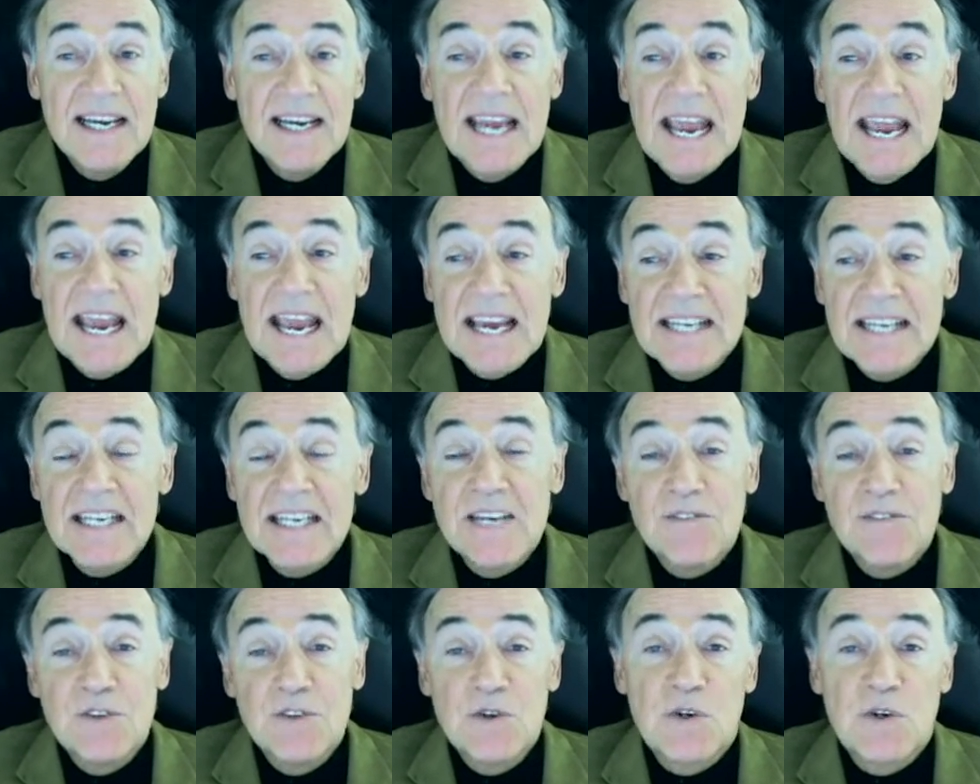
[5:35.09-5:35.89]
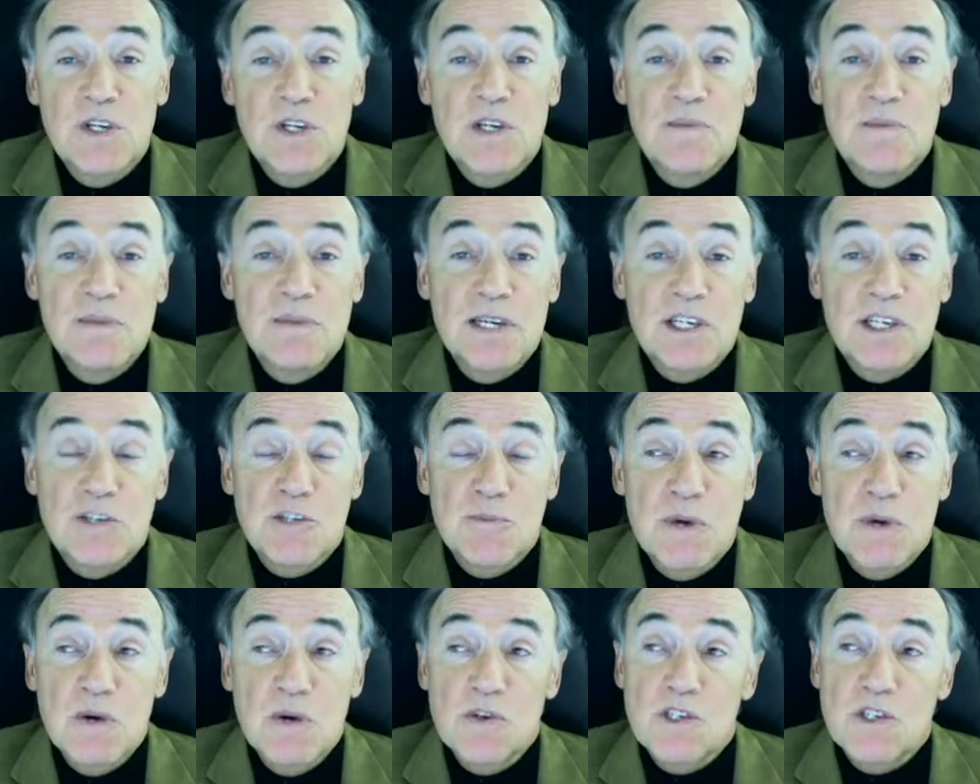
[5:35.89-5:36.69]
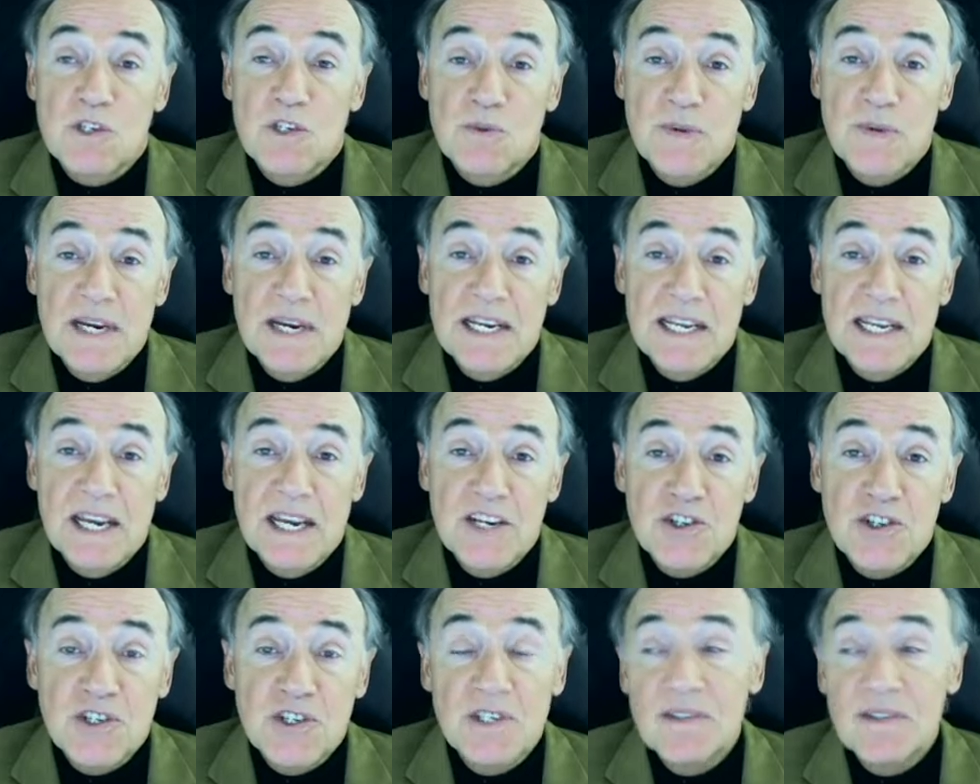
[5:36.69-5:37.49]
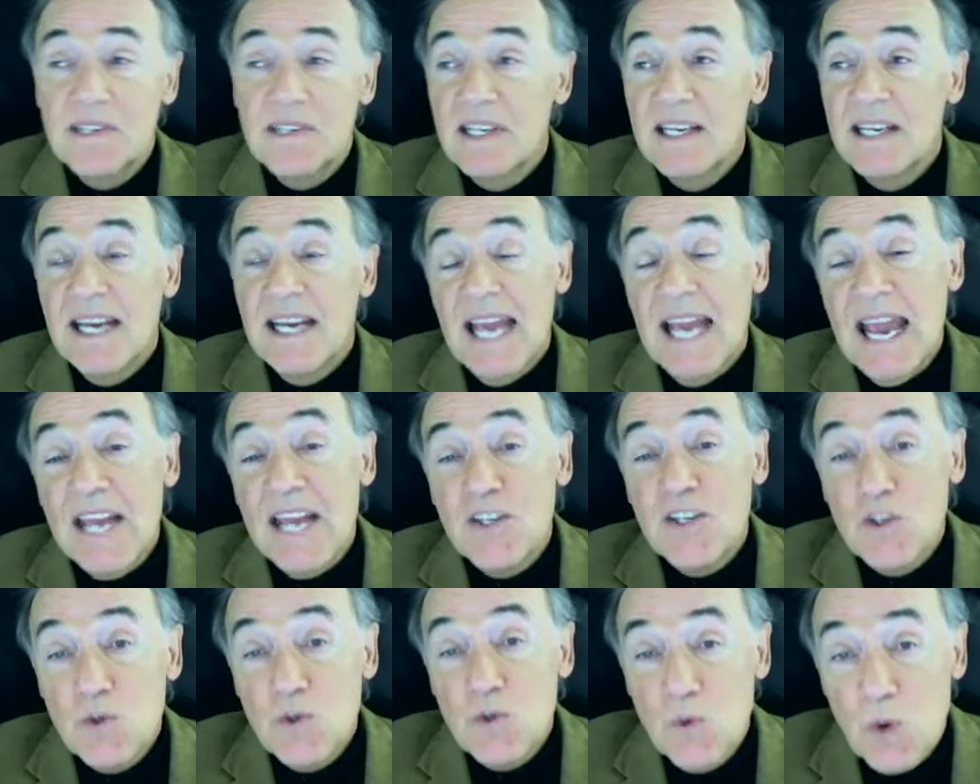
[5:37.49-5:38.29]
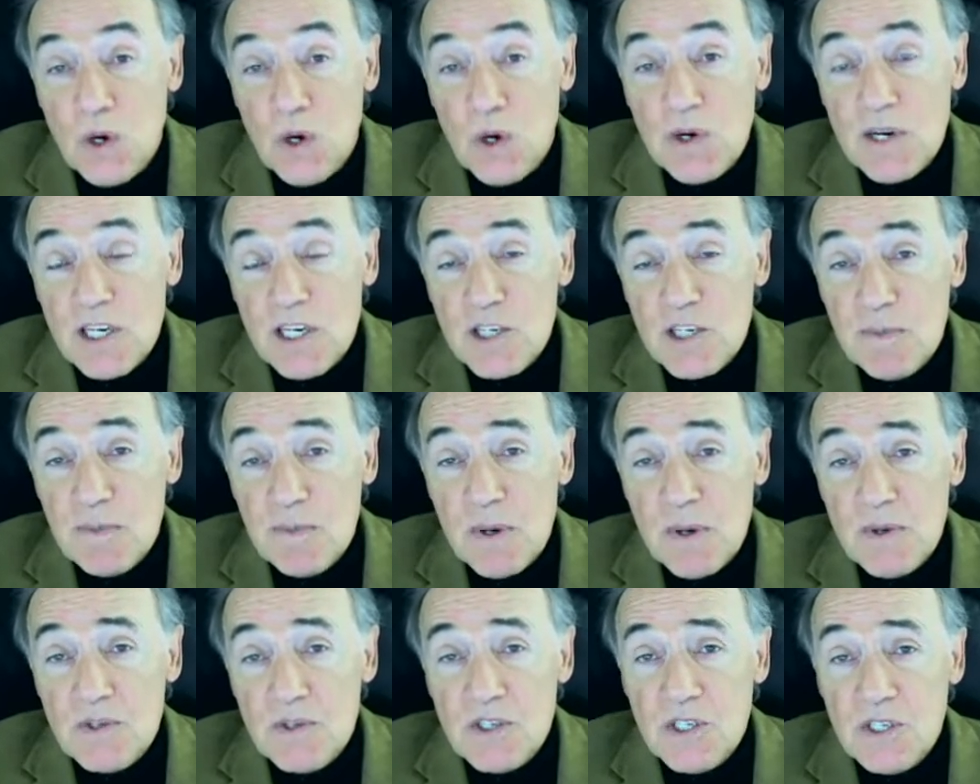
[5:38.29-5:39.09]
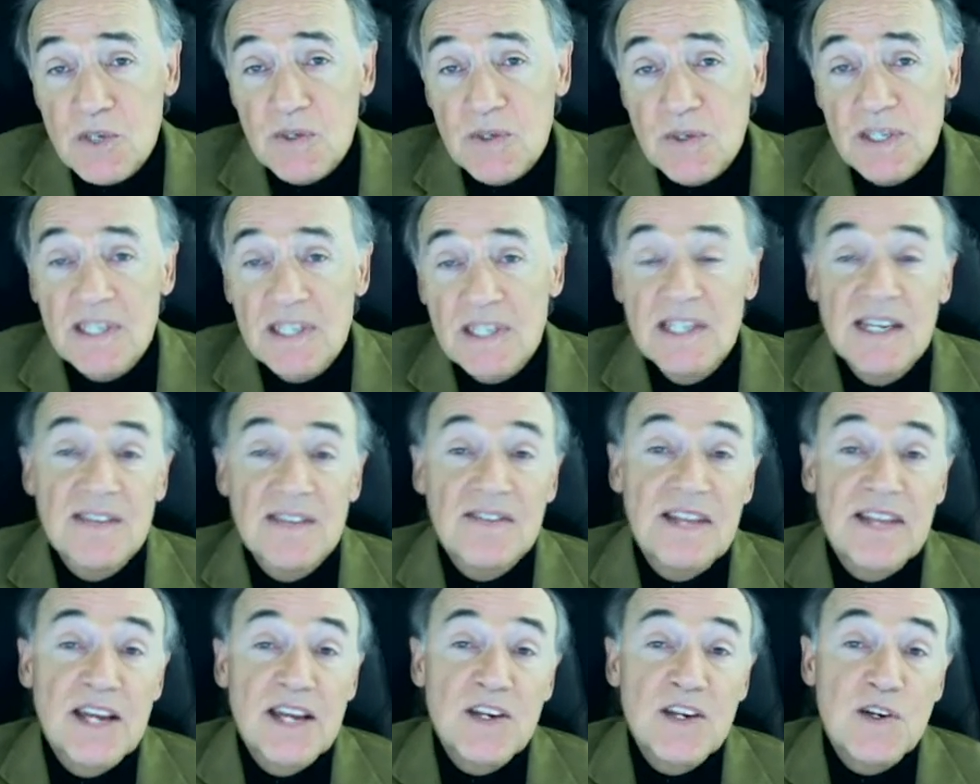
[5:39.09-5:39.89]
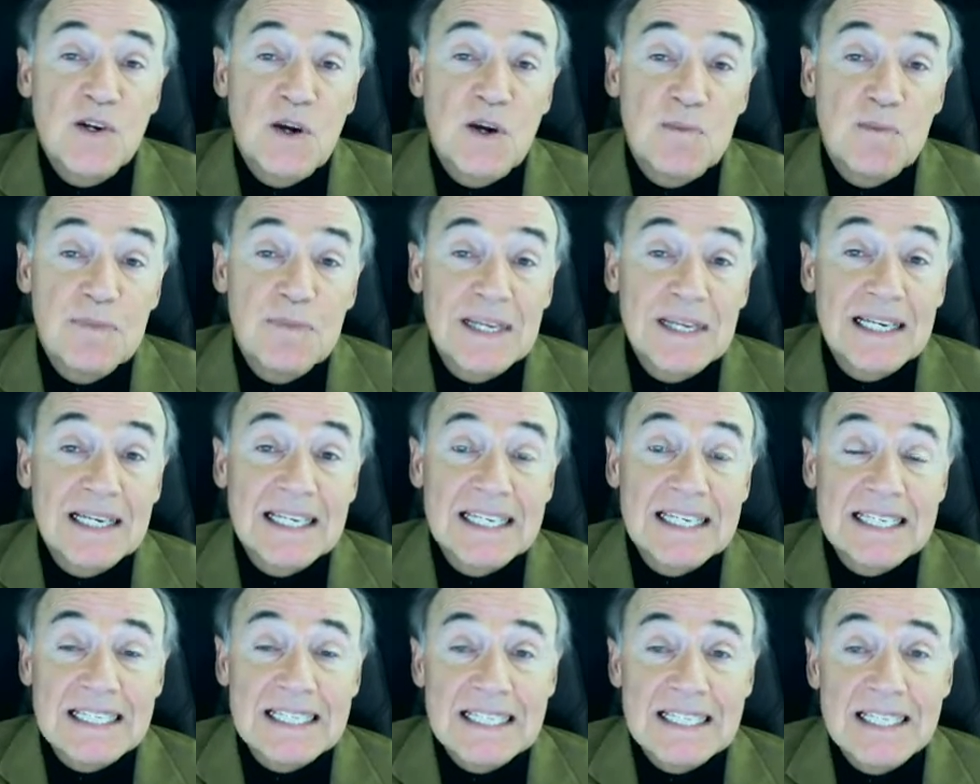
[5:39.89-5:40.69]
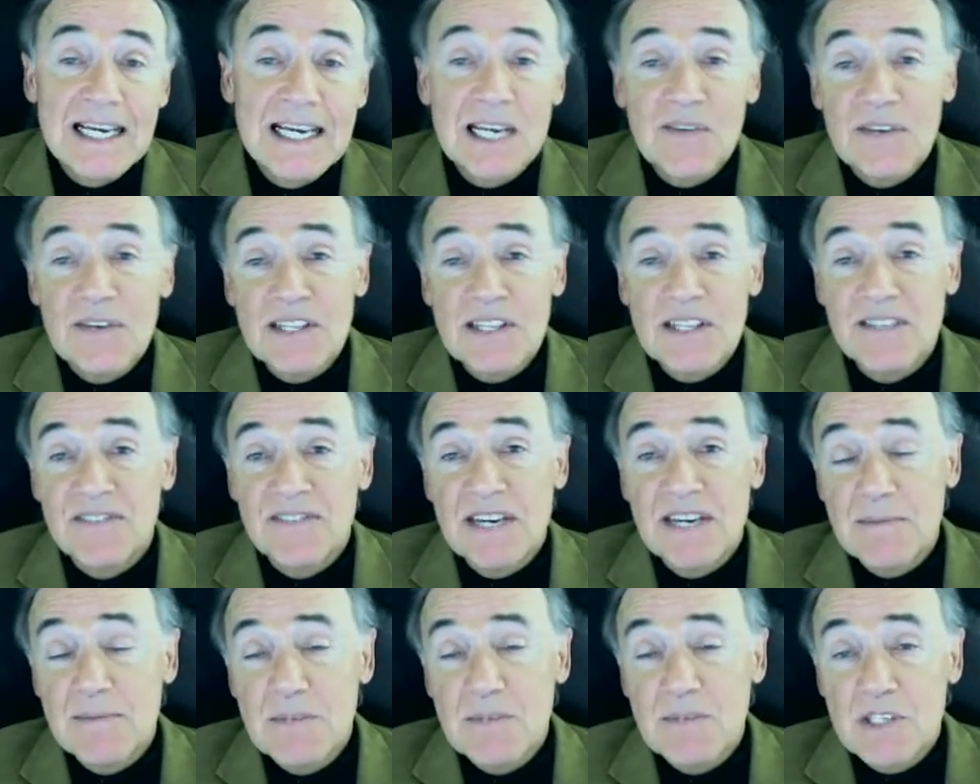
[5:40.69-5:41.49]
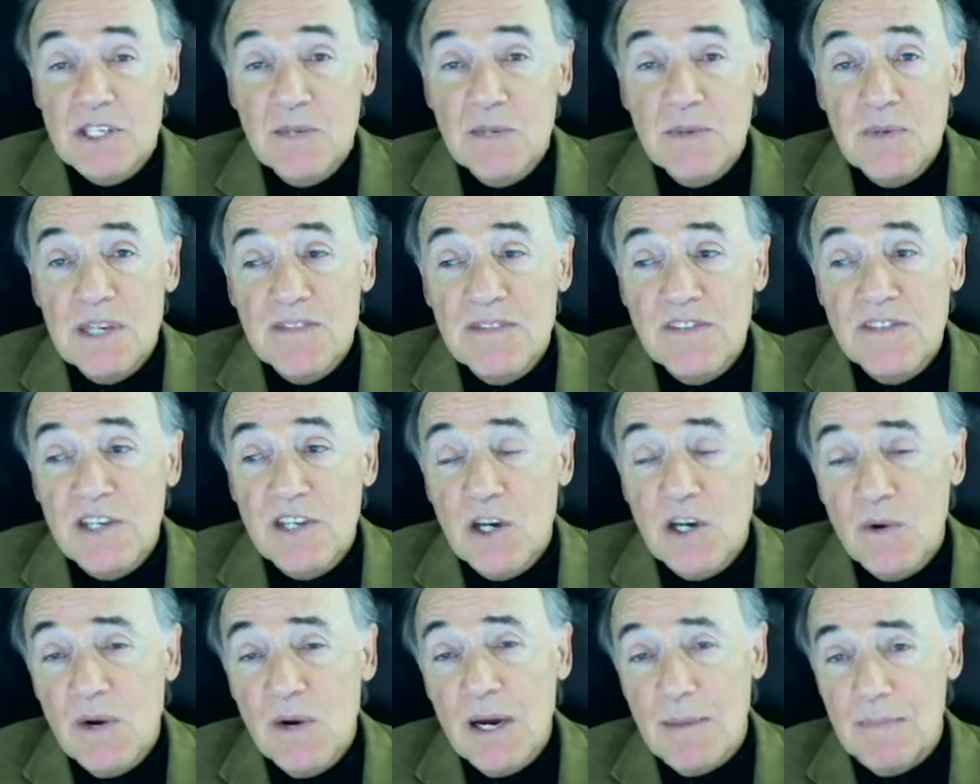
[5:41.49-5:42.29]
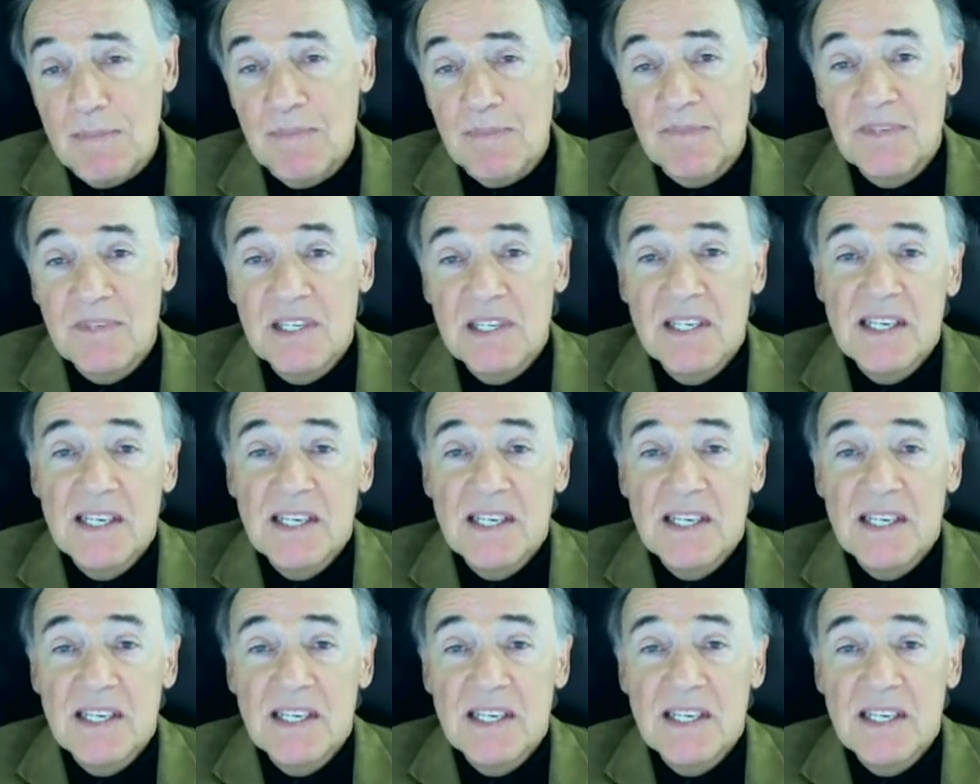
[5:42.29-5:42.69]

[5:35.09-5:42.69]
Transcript: And if you were going to be exposed to radiation and you were exposed to it, then your ability to tolerate the vitamin C would even go up.